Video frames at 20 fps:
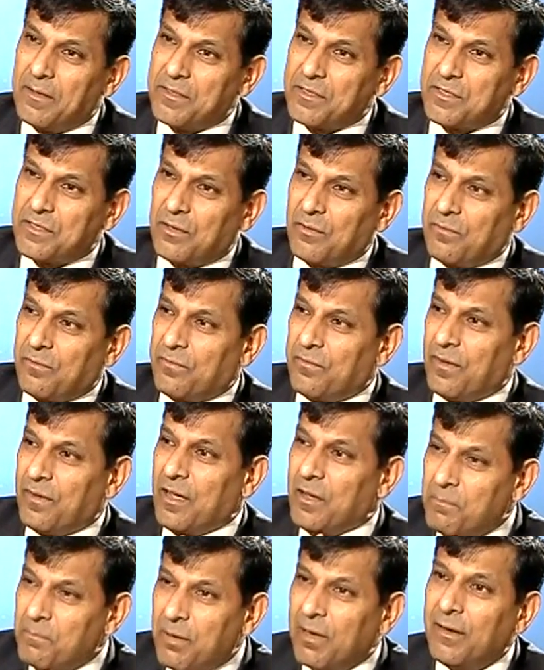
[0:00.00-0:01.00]
sort of
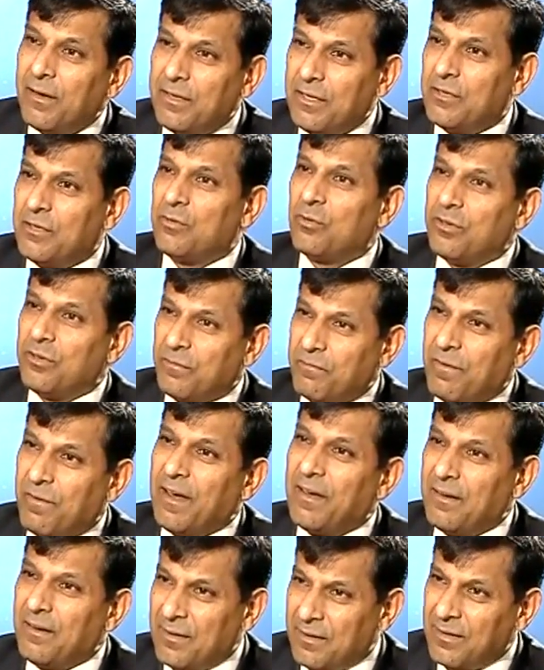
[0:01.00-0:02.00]
ability to
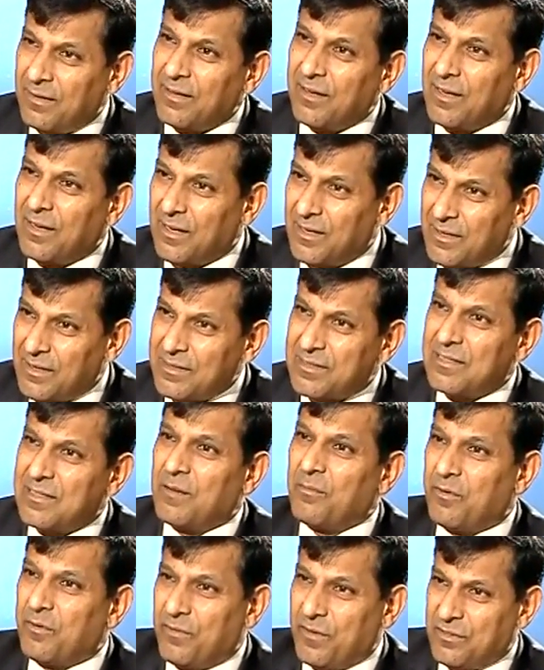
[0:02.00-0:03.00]
defend
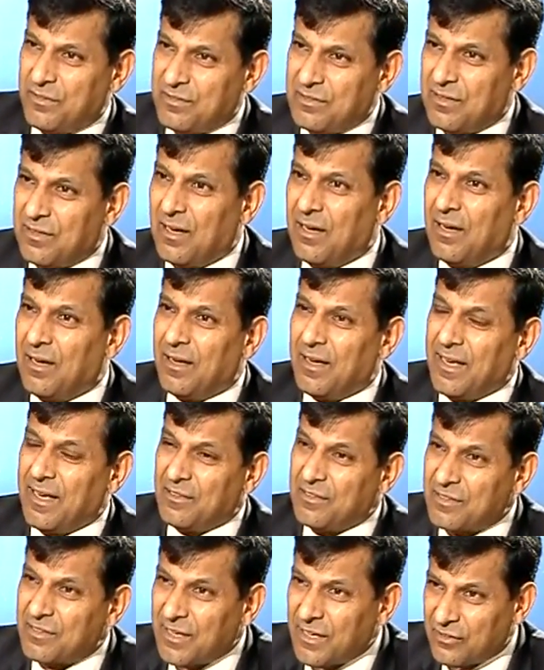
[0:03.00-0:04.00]
some of
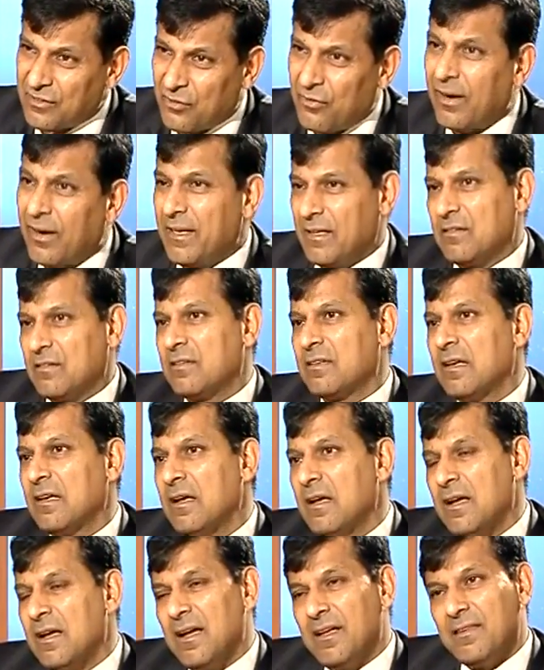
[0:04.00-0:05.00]
its rights.
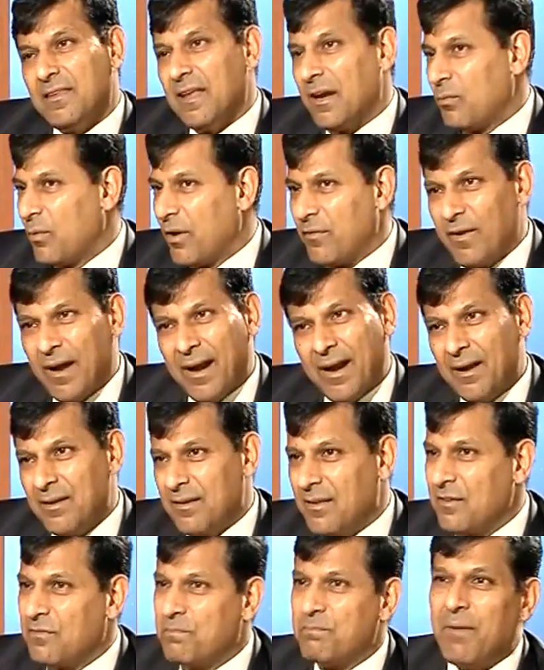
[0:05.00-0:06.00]
That we've had
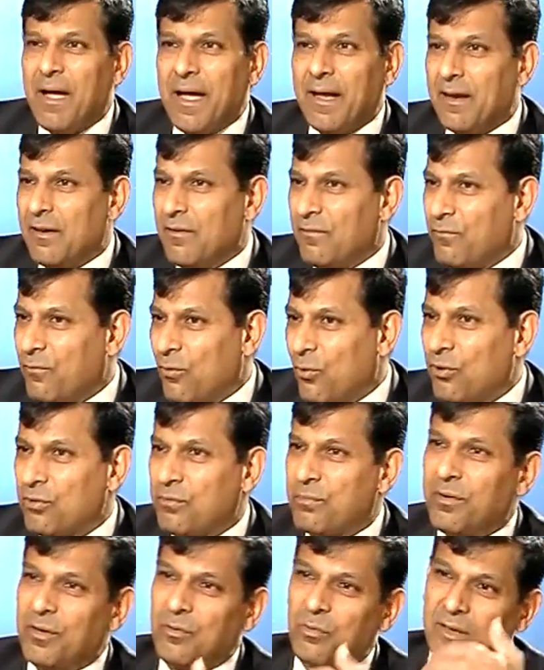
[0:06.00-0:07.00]
this back and forth
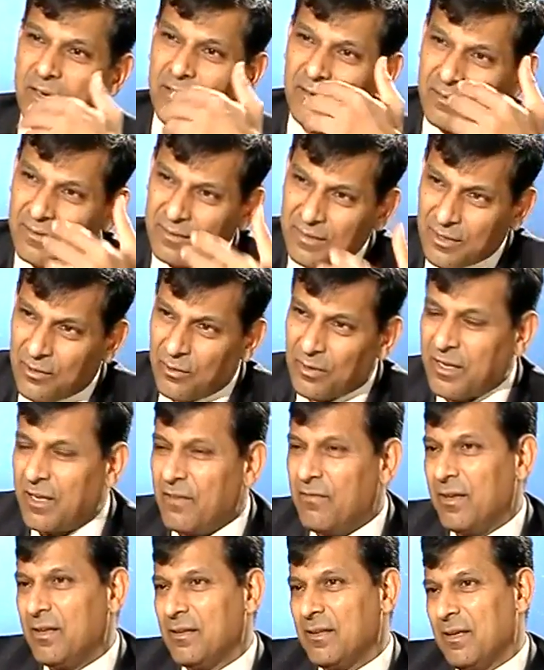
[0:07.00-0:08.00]
between
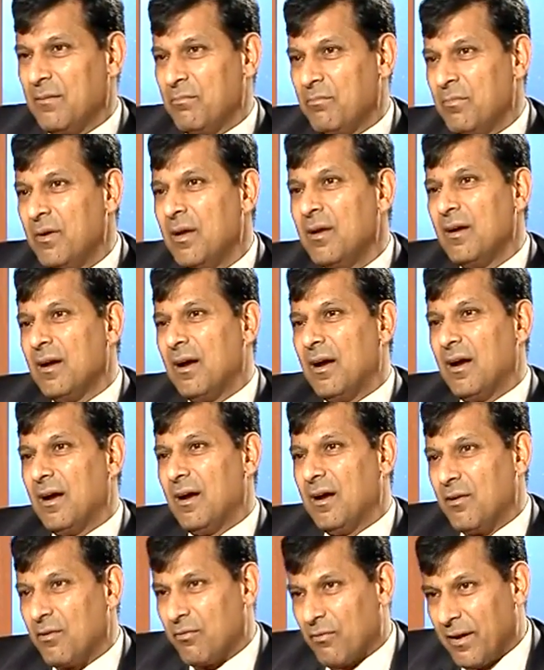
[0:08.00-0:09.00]
giving them
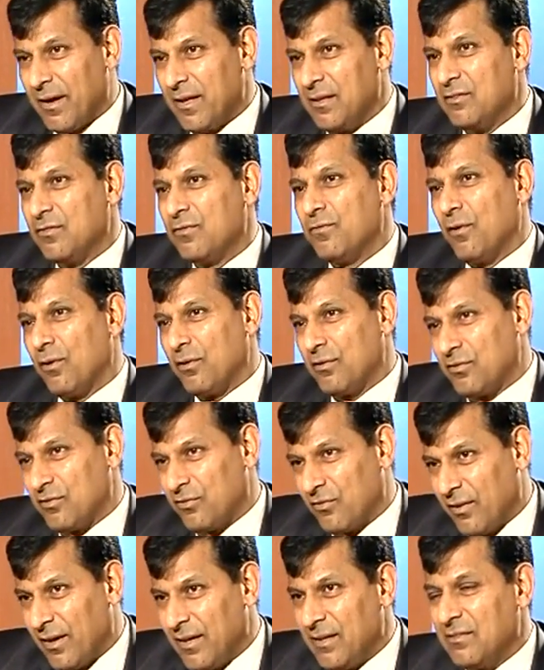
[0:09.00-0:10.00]
rights, forest
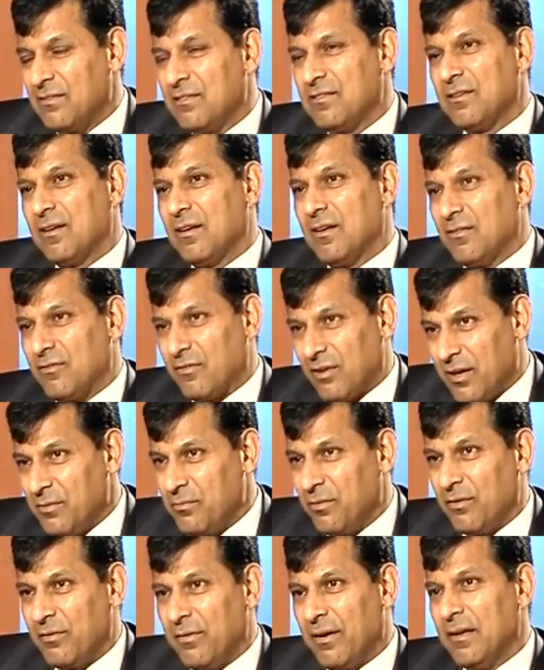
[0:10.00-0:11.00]
rights,
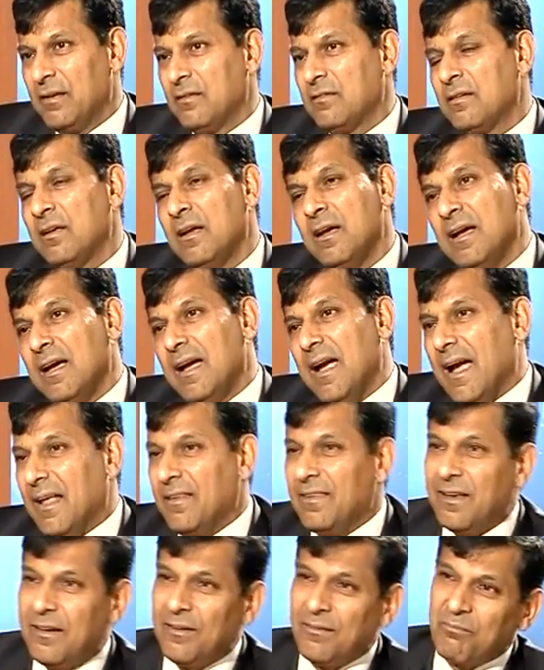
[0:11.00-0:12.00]
tribal rights, and
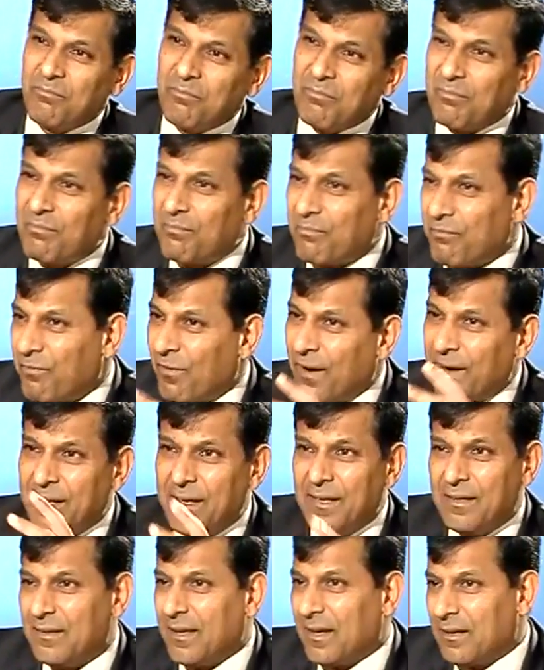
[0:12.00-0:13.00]
then
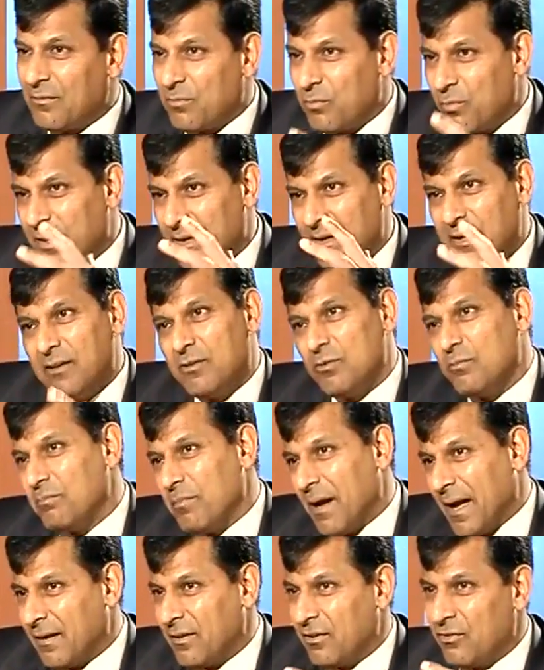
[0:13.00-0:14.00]
finding that we need to
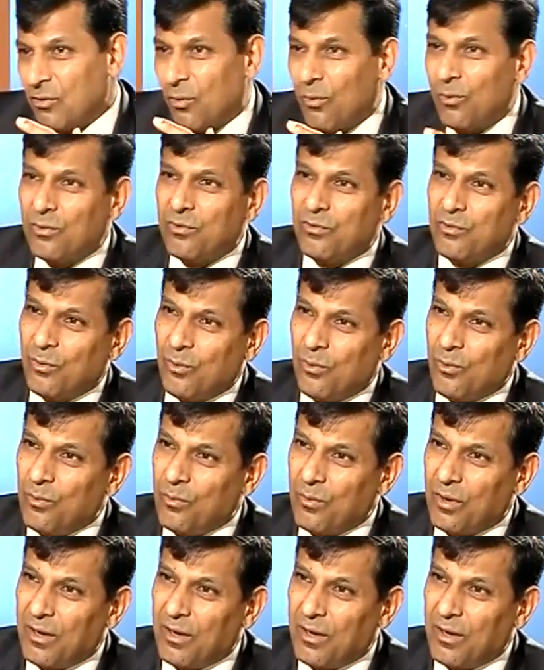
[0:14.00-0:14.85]
manage also